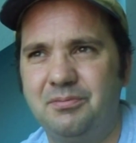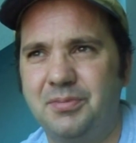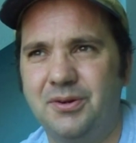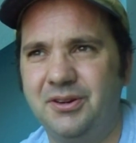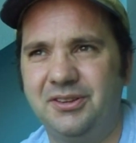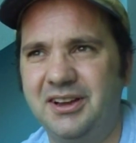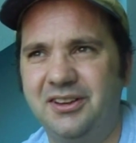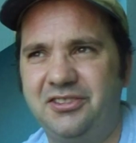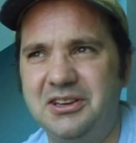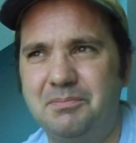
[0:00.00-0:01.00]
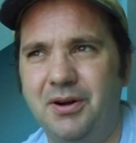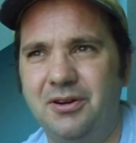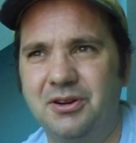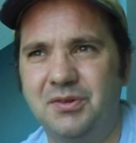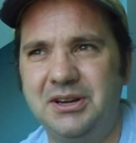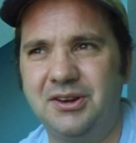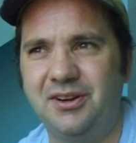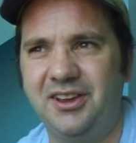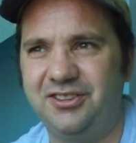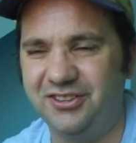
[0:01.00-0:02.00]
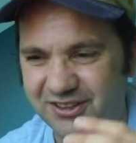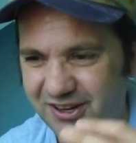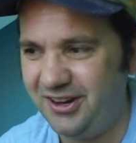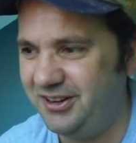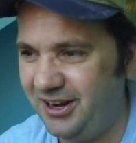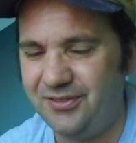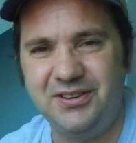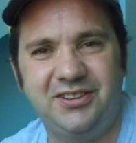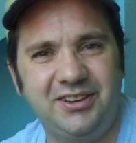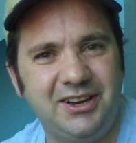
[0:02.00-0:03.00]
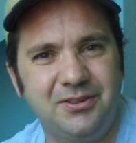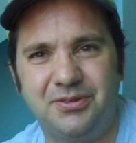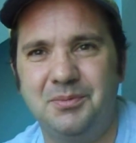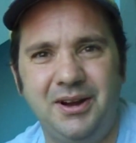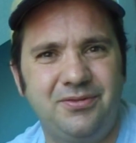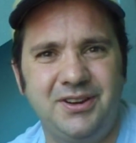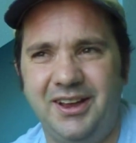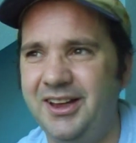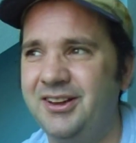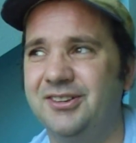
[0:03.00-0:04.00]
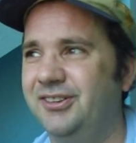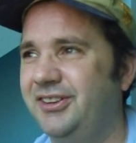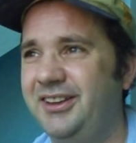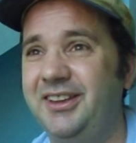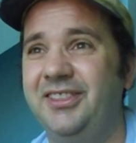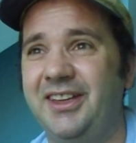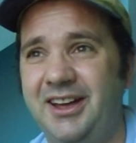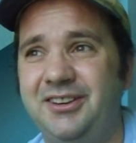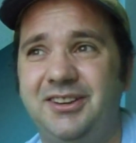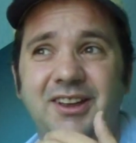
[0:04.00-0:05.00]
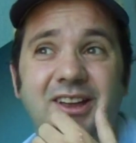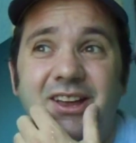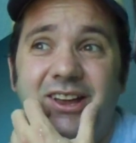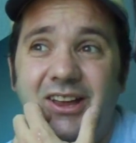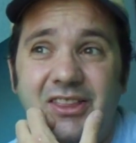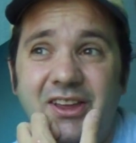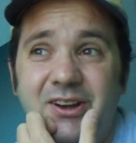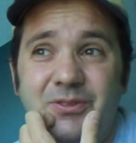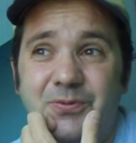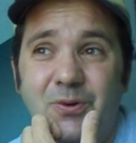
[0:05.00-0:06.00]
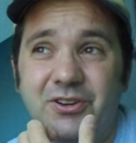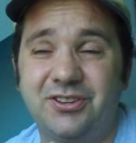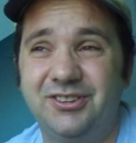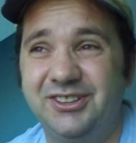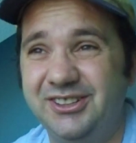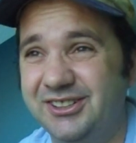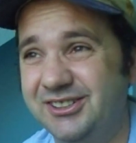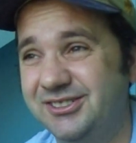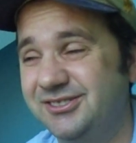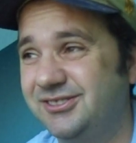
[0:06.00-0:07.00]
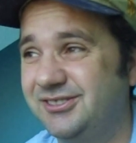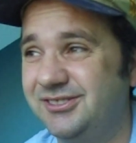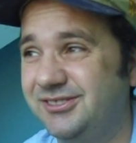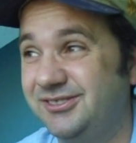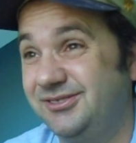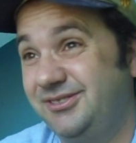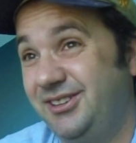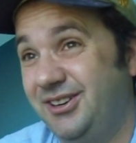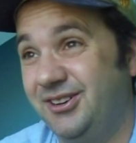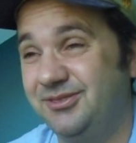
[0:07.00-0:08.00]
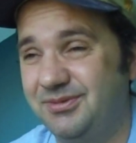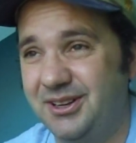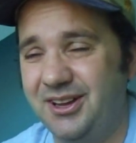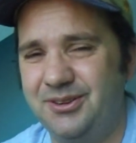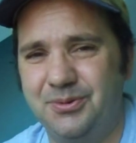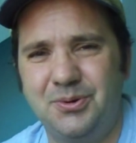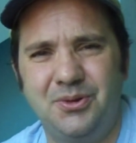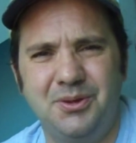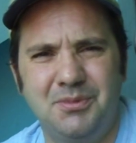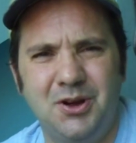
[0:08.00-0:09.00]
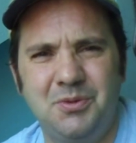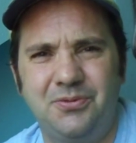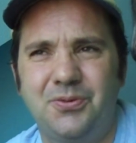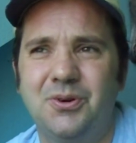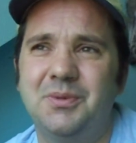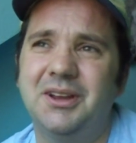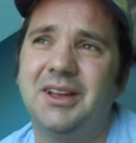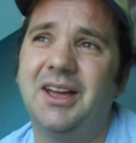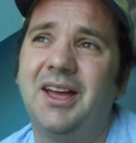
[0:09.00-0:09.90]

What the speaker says: Legacy, Paul Greengrass, just cut every second from every angle, and that unfortunately, kind of ruined the moment for me.